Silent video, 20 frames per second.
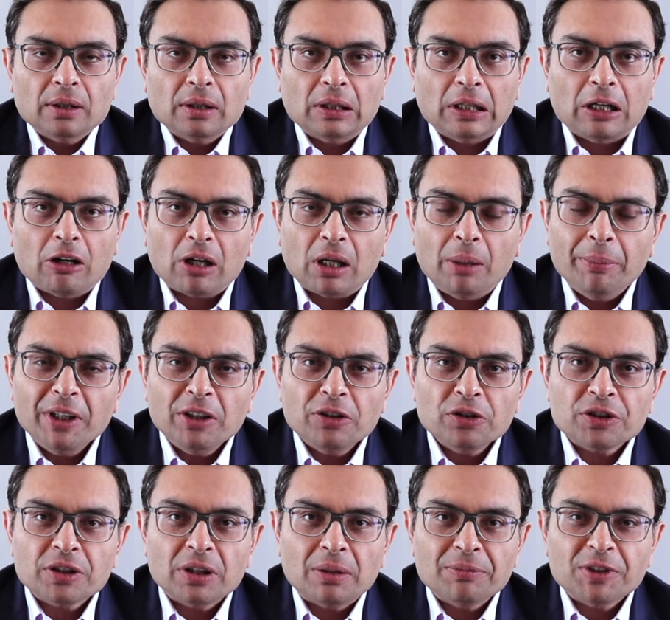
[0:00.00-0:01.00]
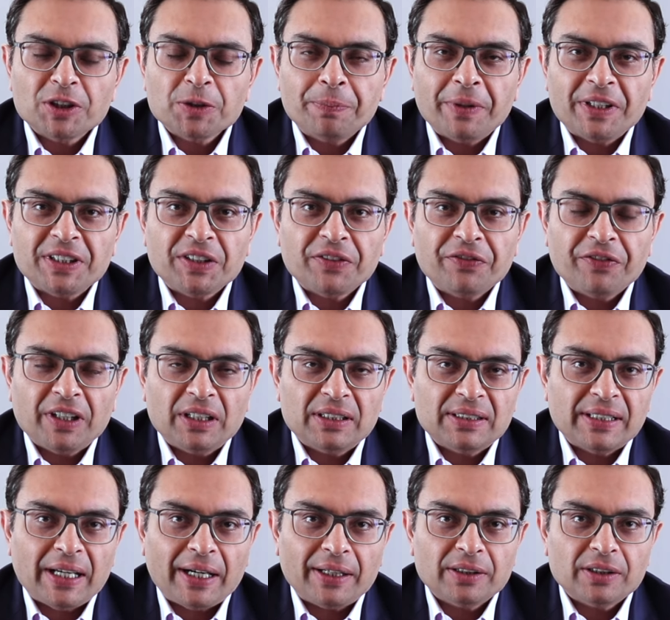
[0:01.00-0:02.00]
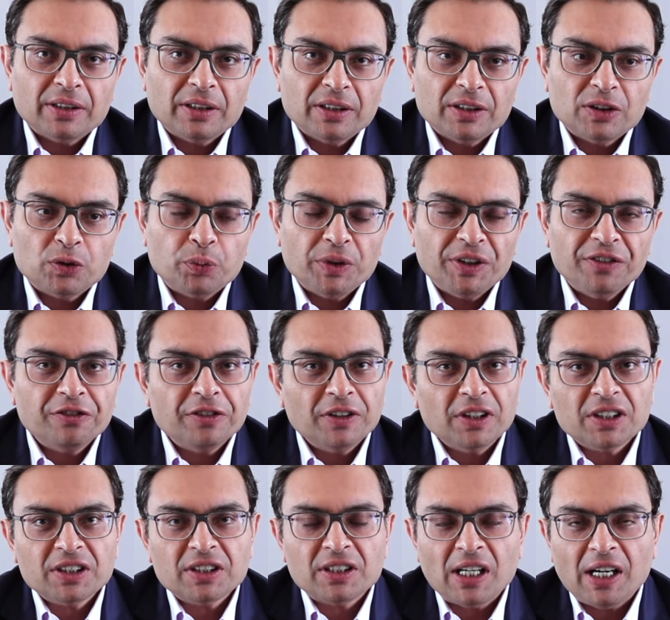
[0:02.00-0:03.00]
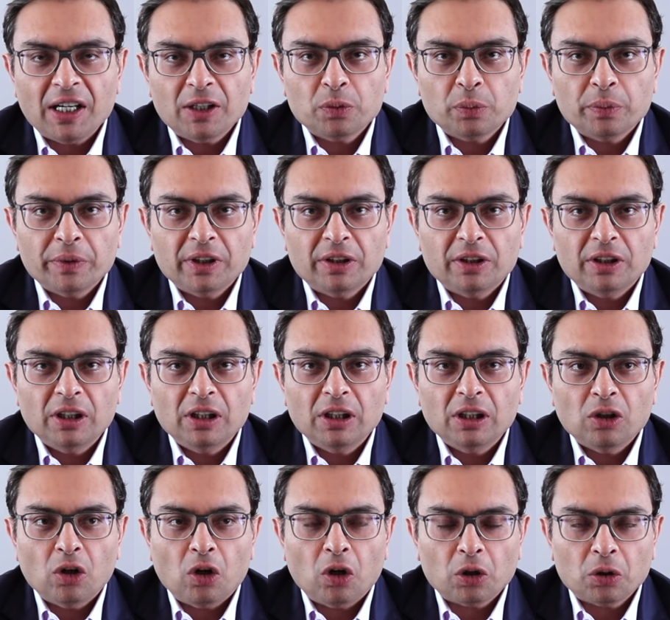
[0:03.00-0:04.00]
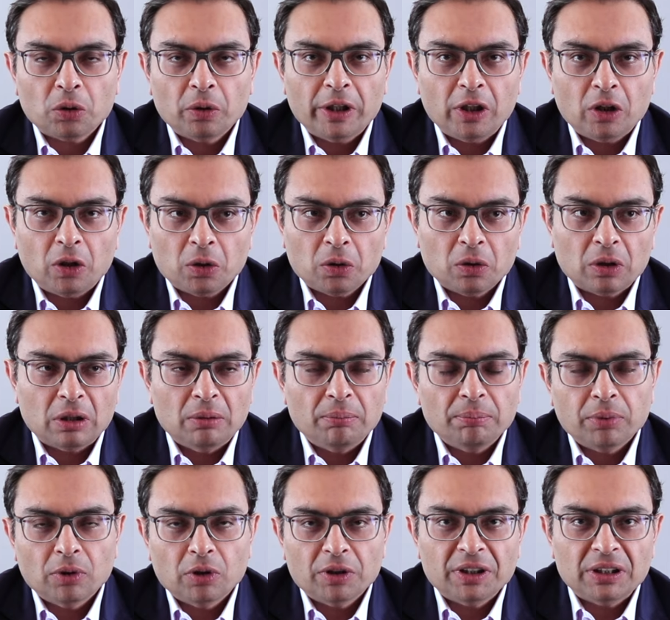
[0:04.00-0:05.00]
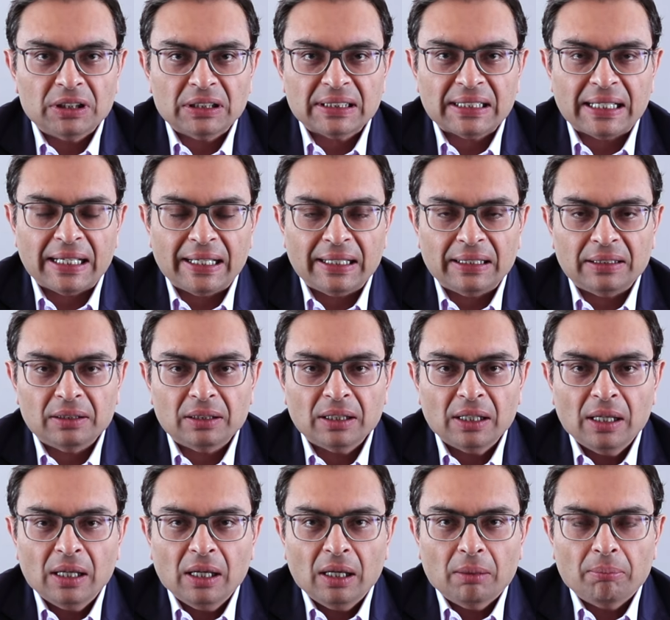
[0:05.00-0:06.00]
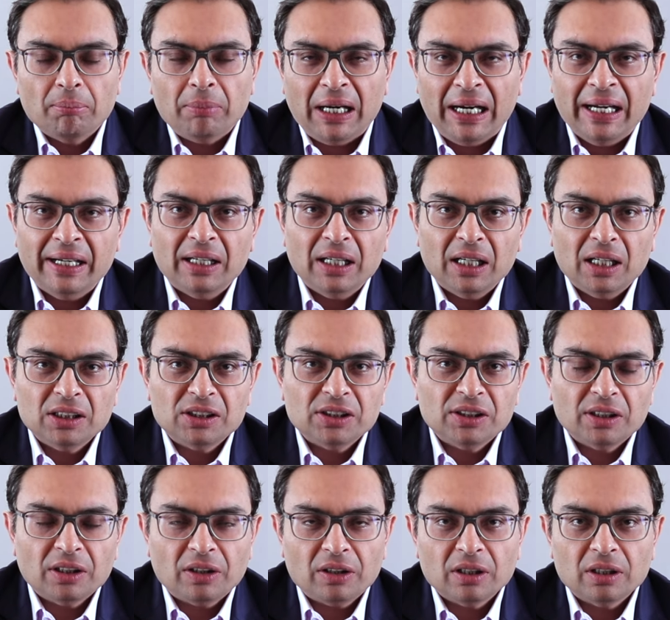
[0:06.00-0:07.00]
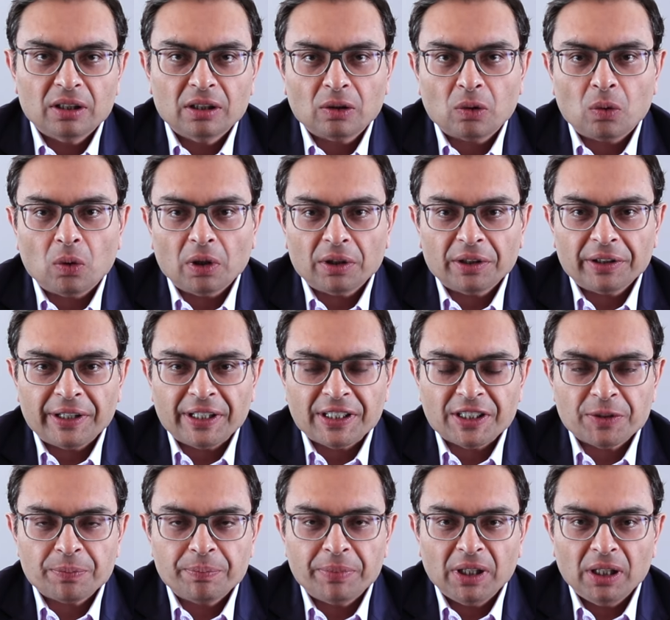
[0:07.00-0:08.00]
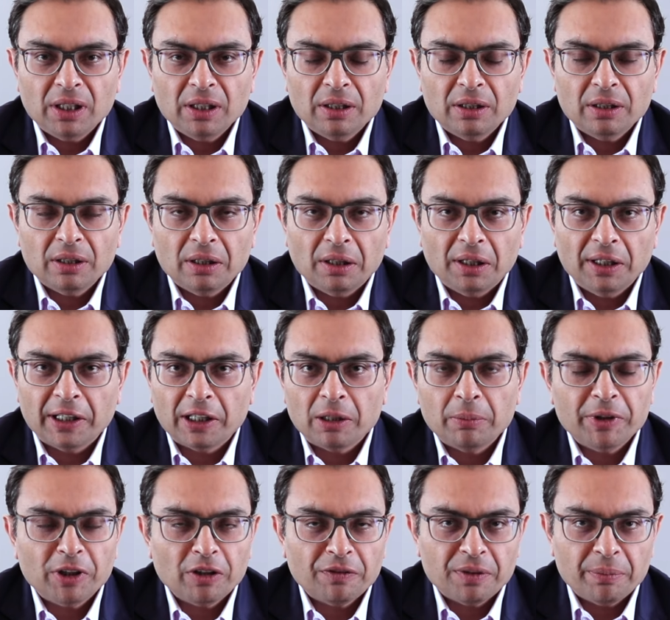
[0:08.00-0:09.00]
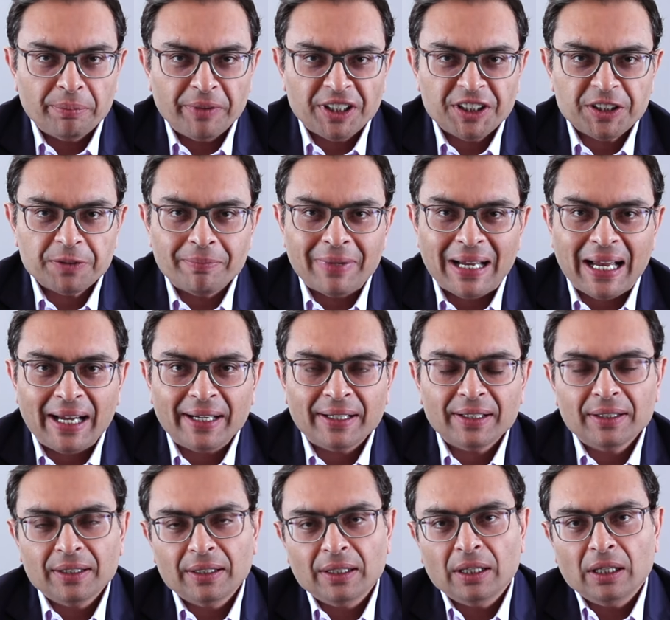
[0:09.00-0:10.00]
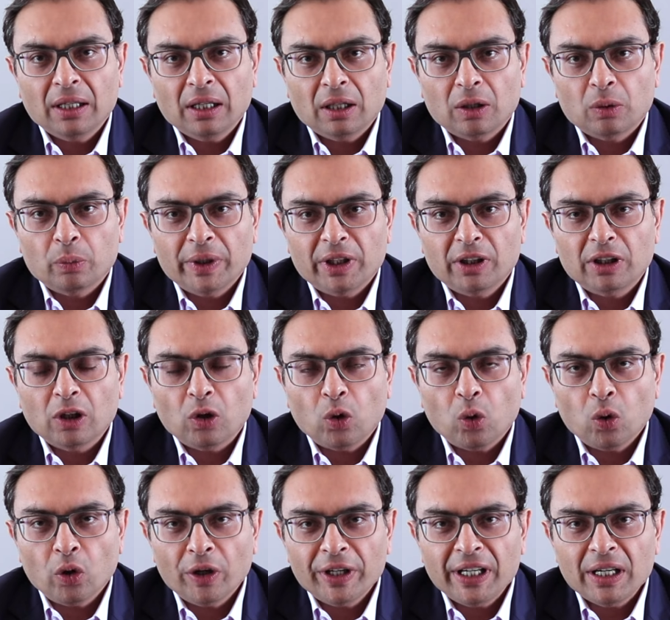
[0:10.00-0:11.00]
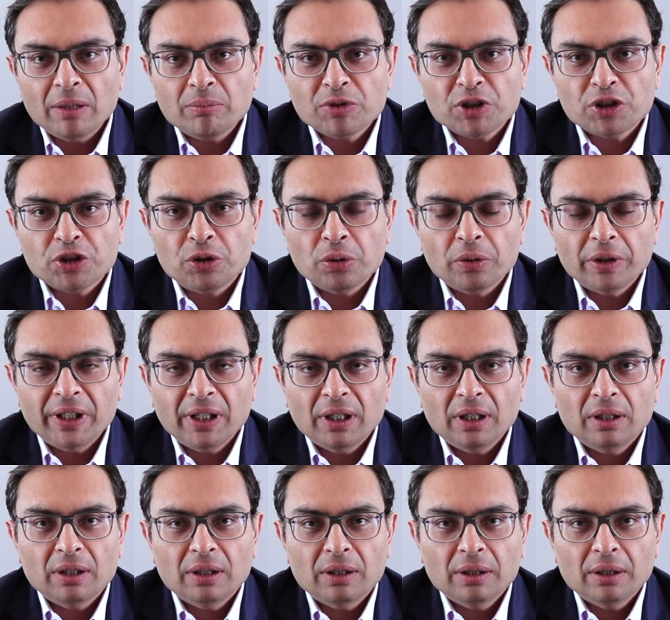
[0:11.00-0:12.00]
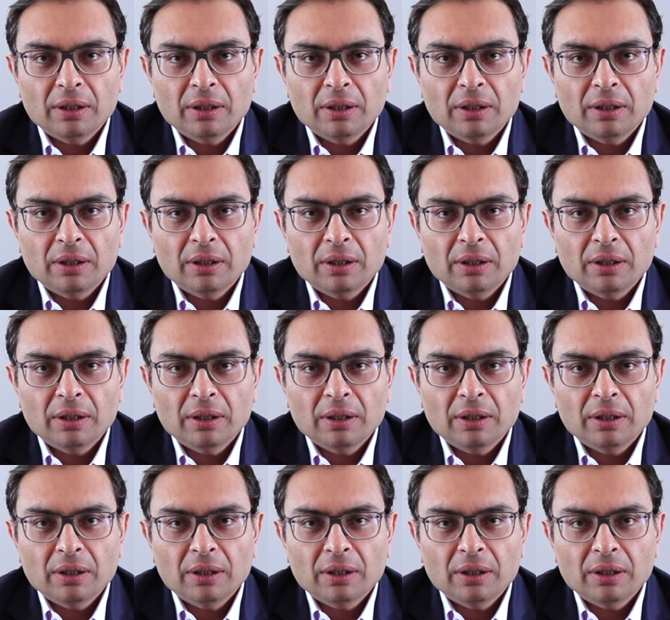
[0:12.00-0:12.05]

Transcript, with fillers: Now coming to some specific sectors, we first start with the auto and auto components and by and large the third quarter has been a little bit of a mixed bag with the OEMs doing